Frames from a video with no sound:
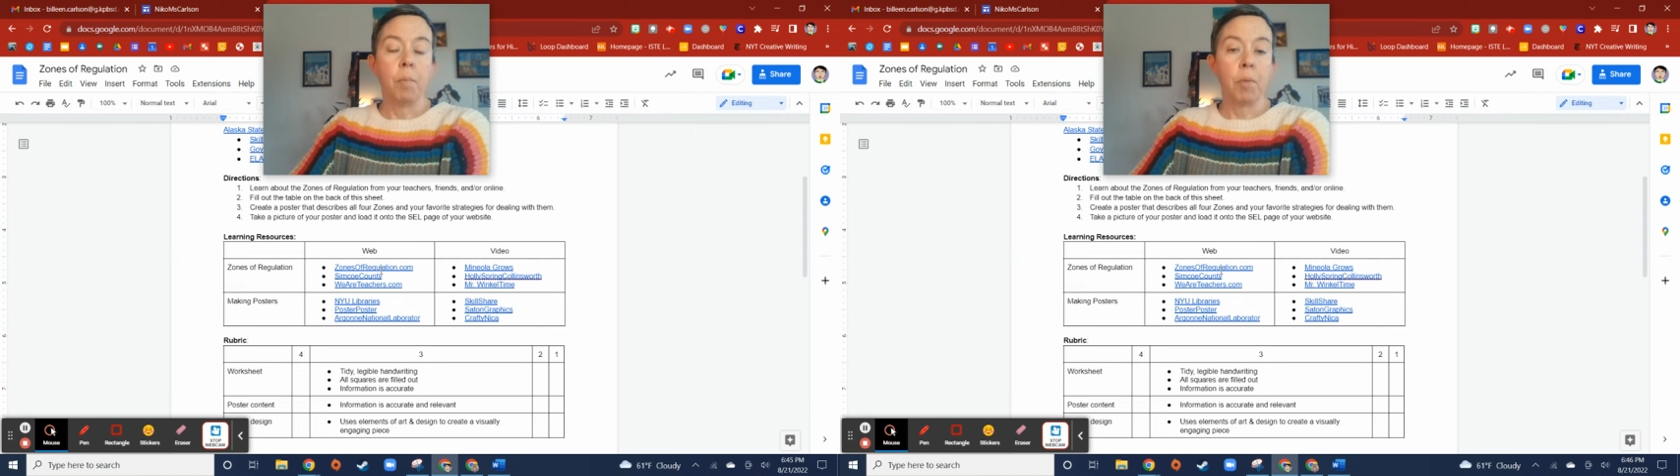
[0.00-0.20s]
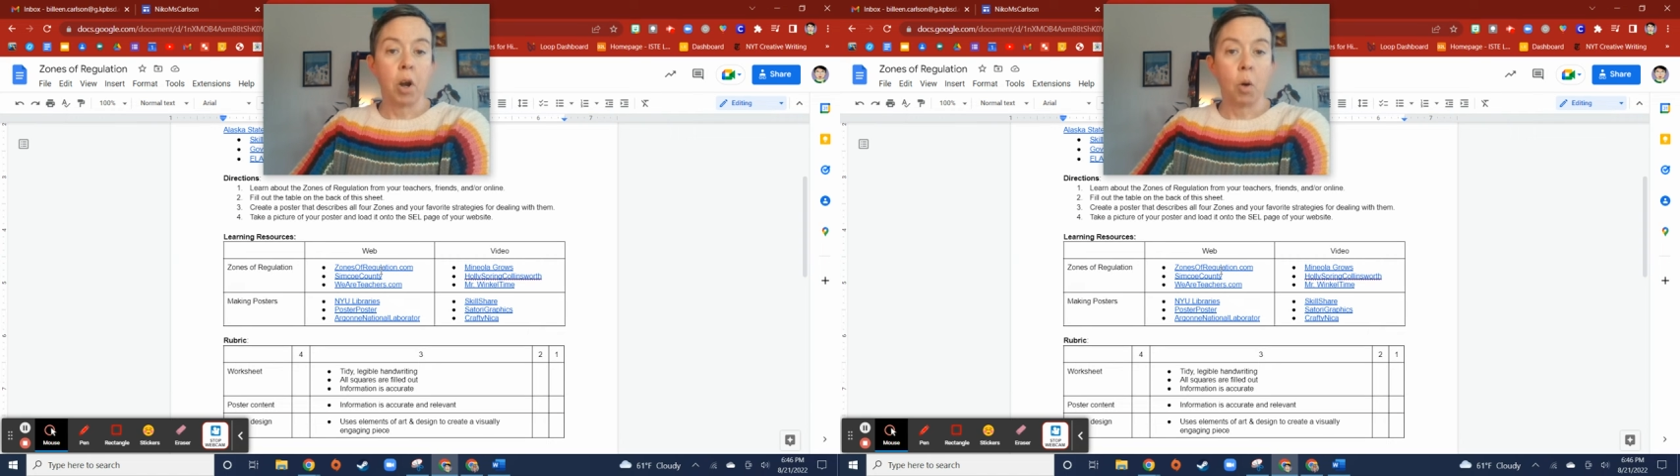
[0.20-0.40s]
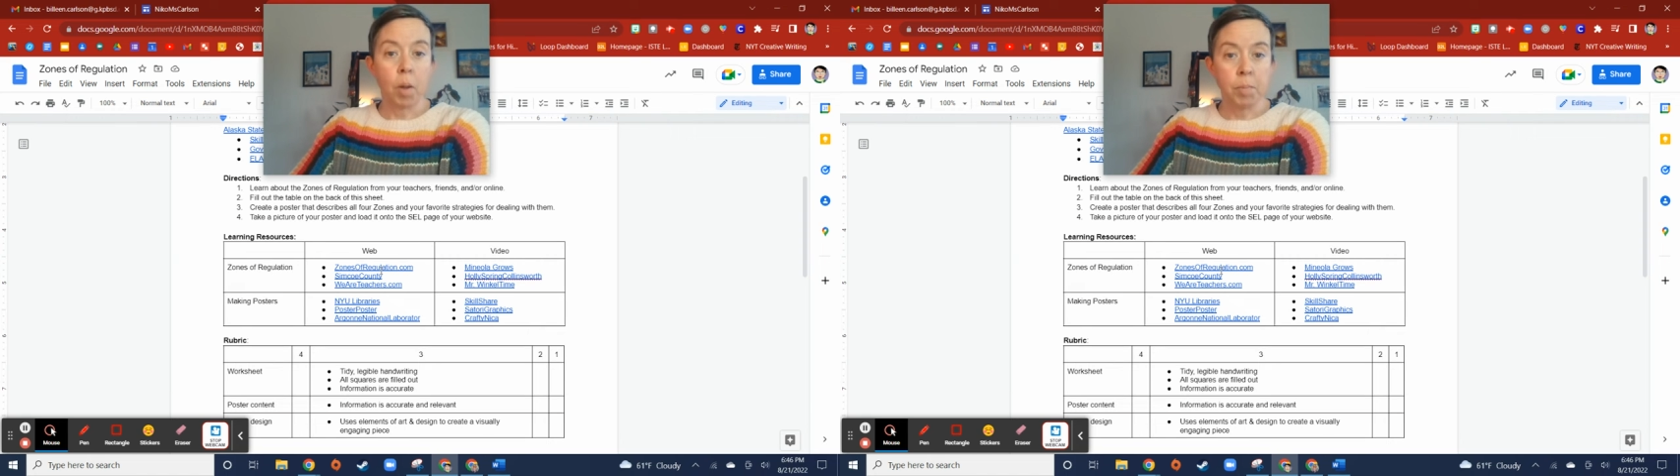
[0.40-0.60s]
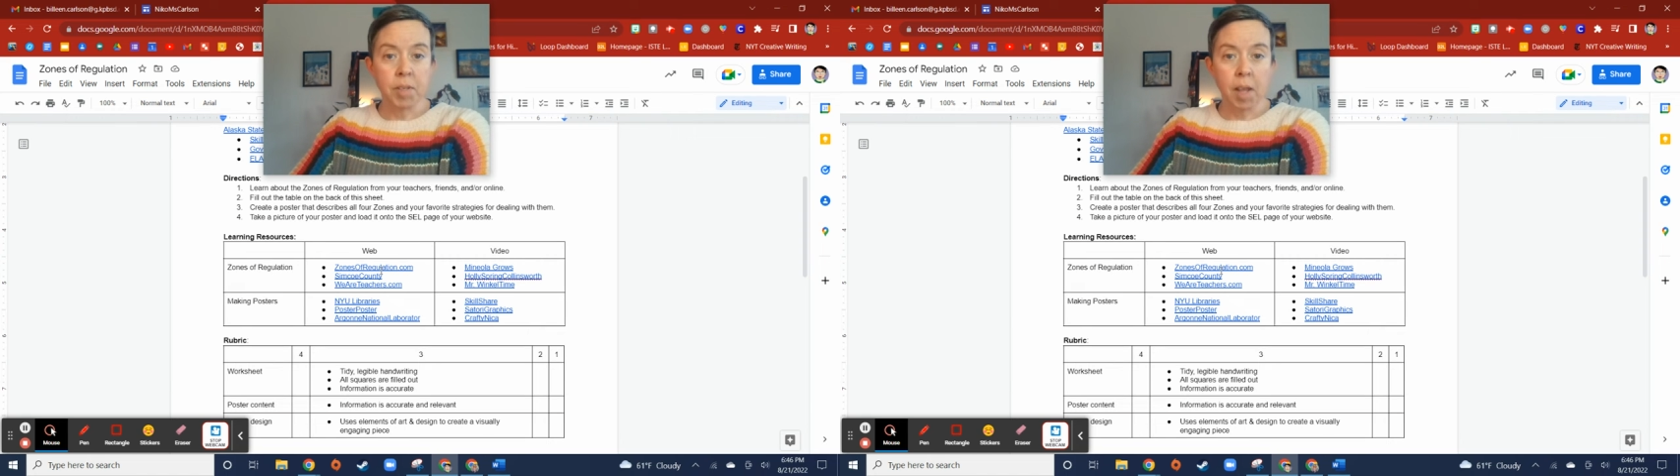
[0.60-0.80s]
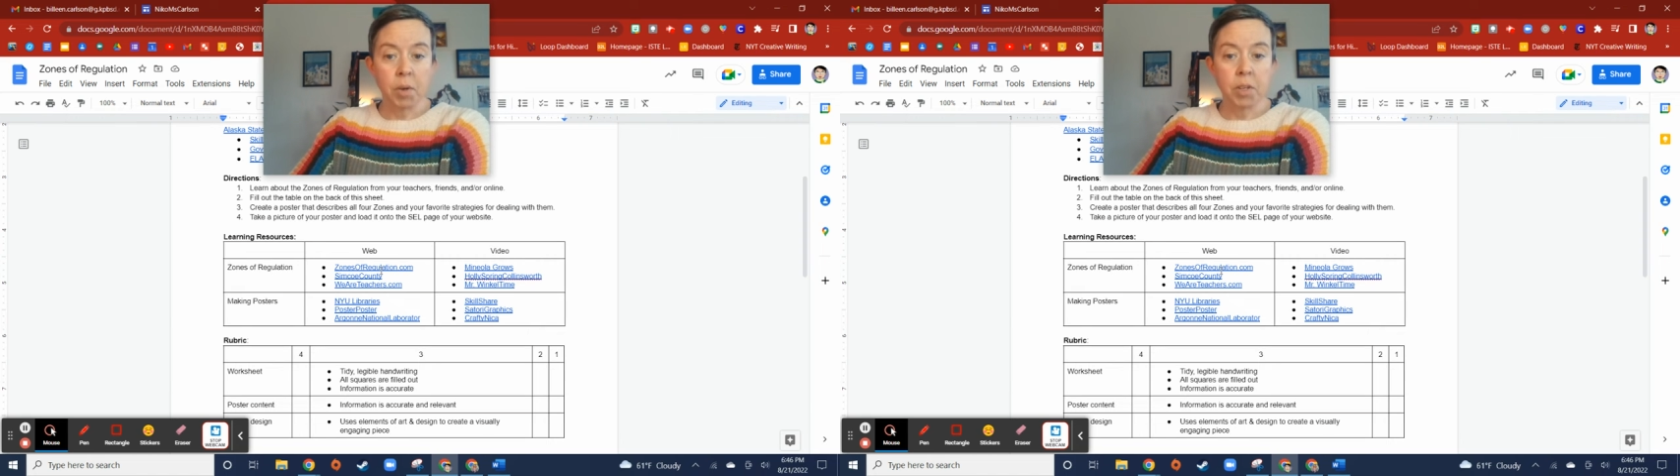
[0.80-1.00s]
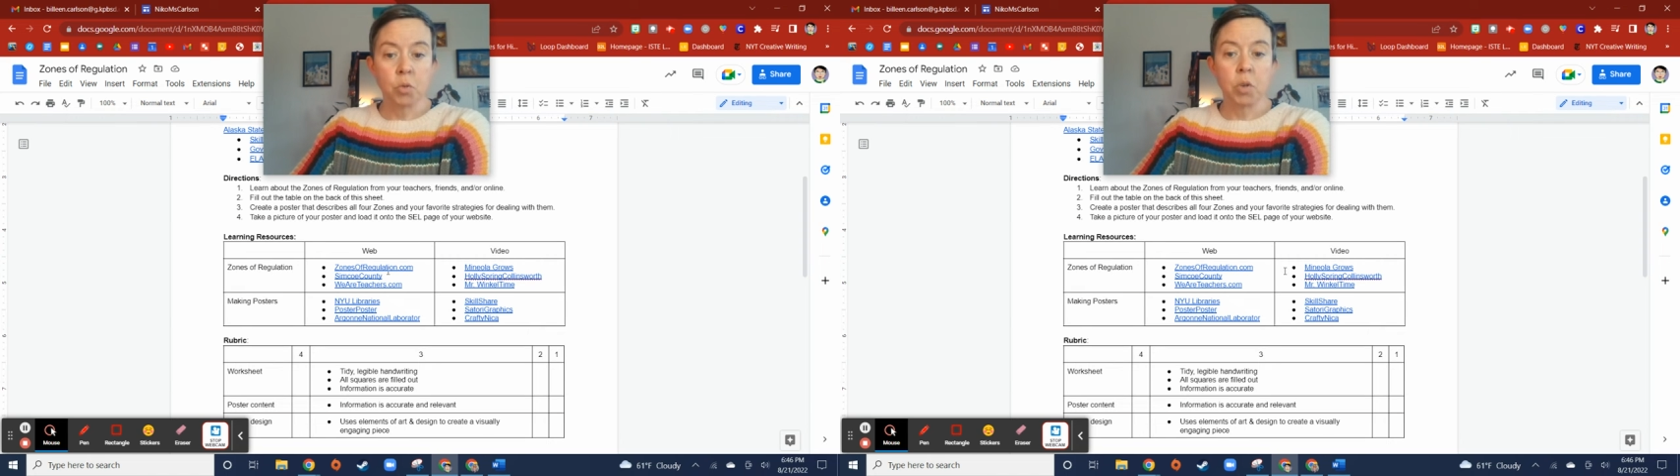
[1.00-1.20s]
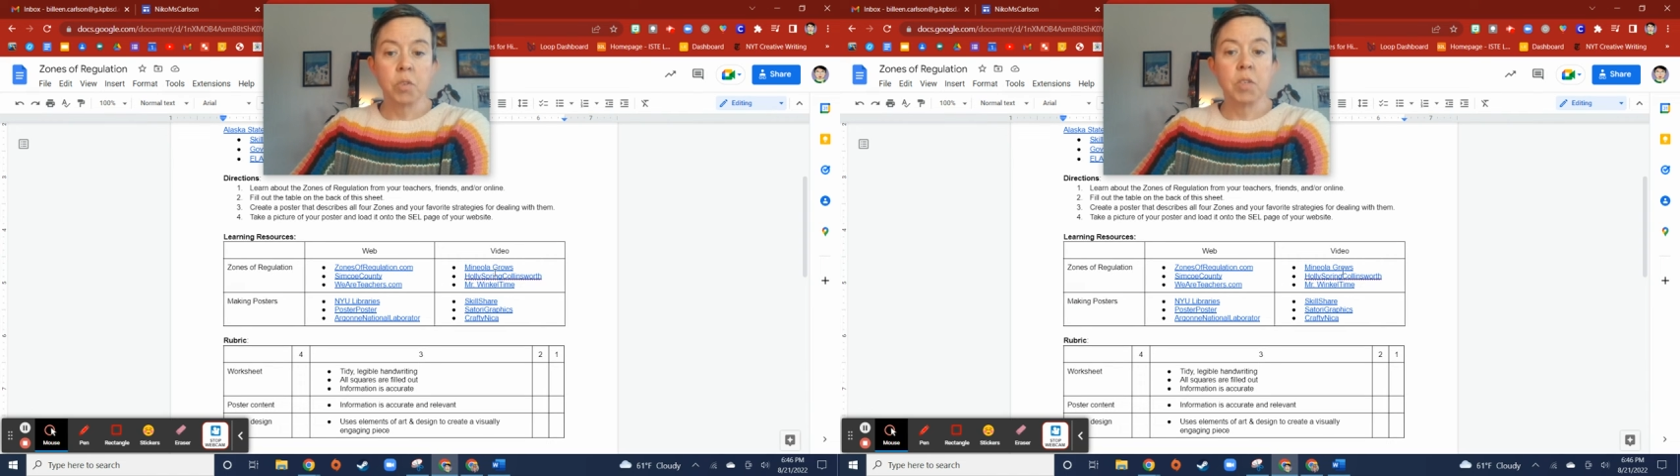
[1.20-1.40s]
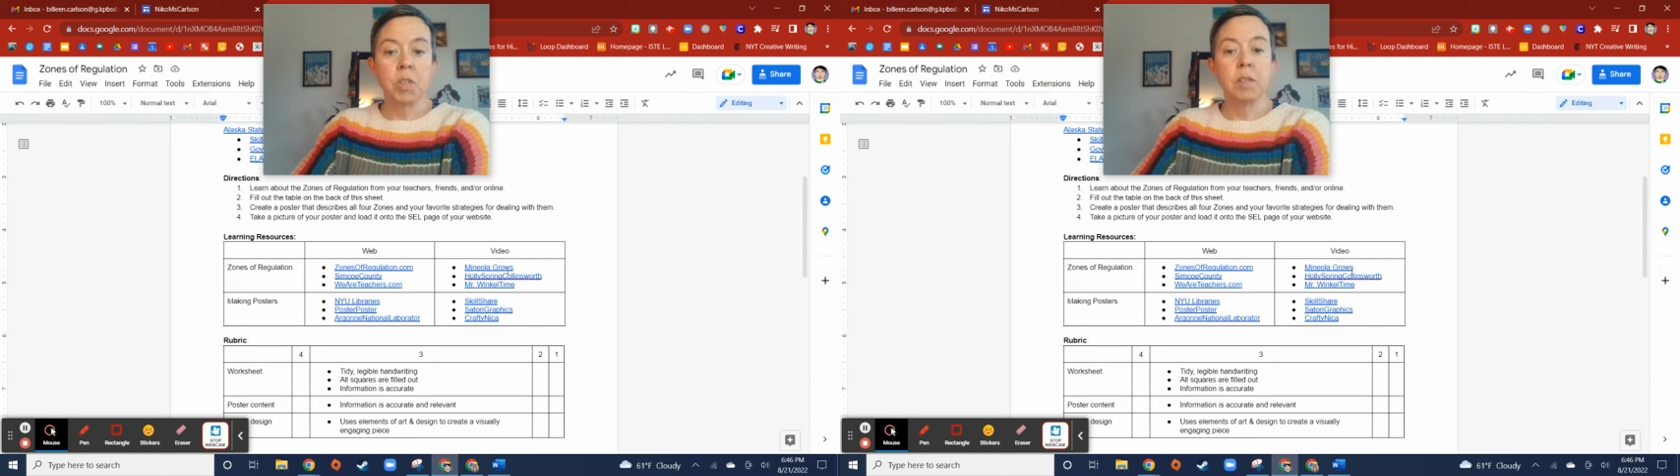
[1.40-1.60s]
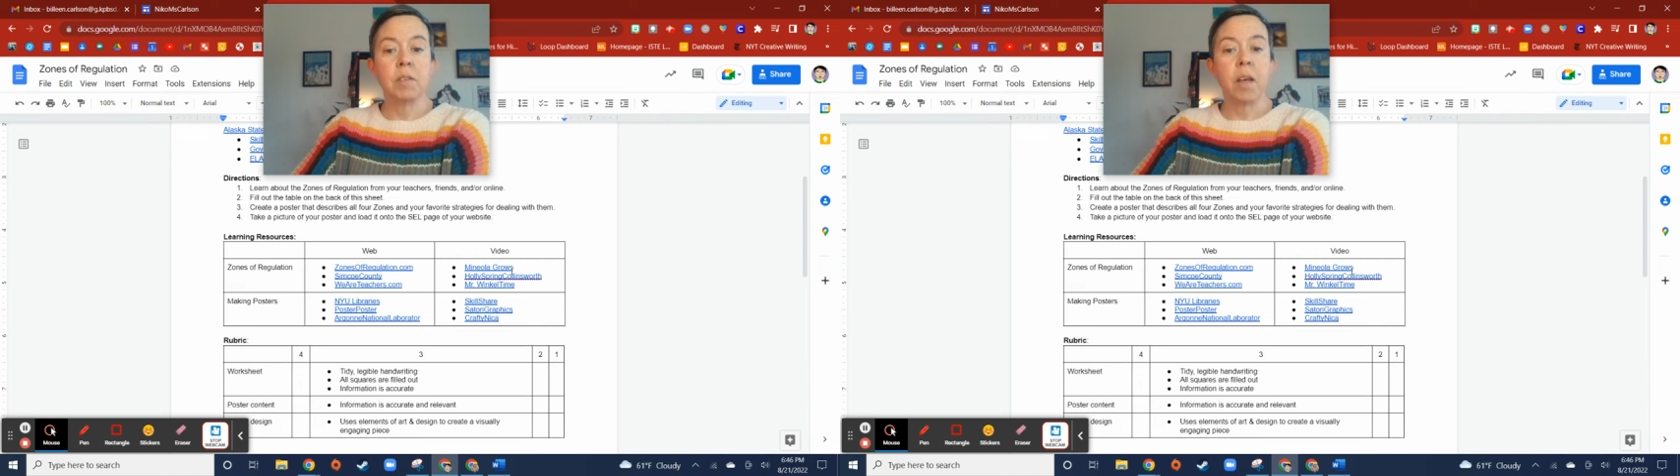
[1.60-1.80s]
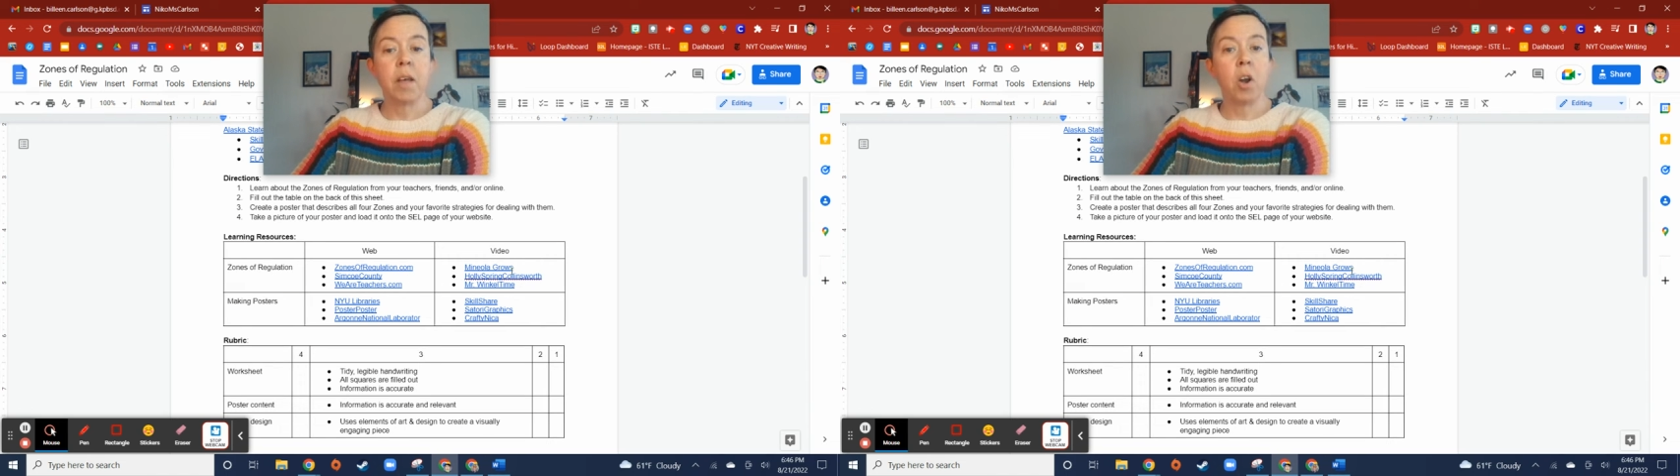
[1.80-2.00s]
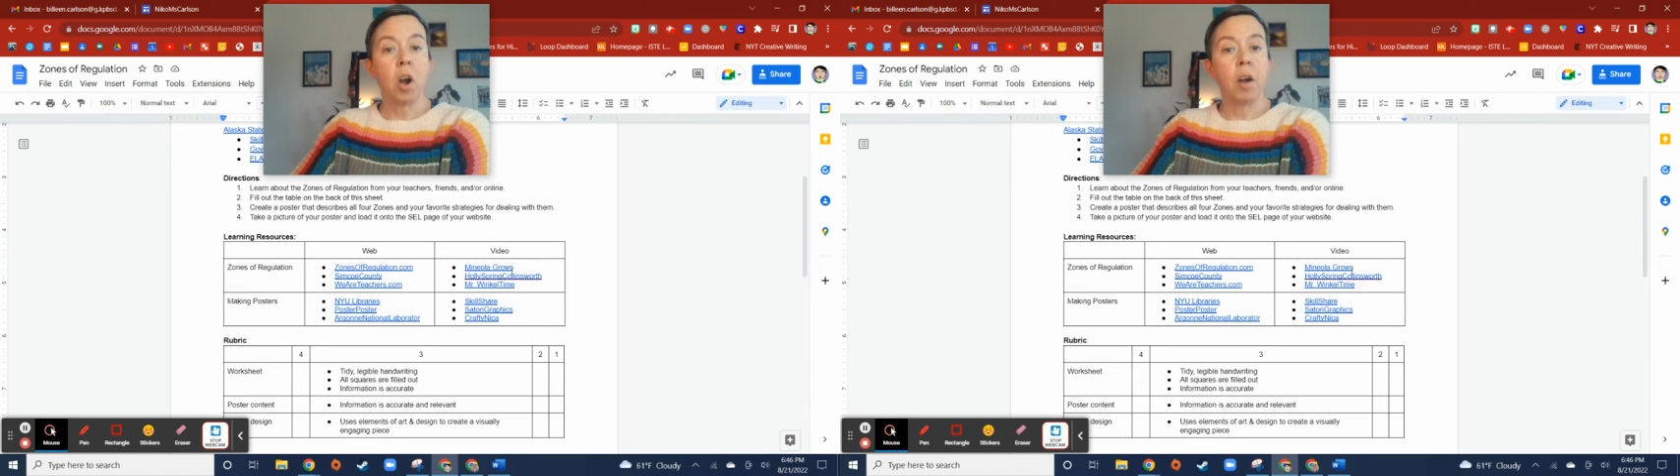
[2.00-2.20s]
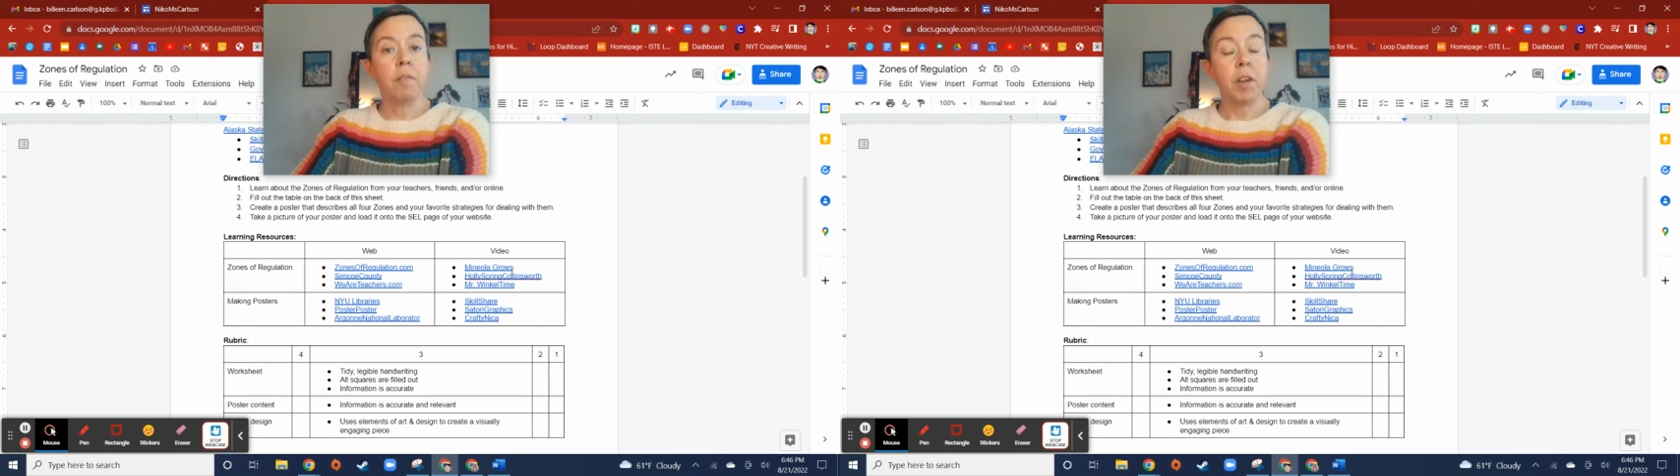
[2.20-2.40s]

There are website resources and there are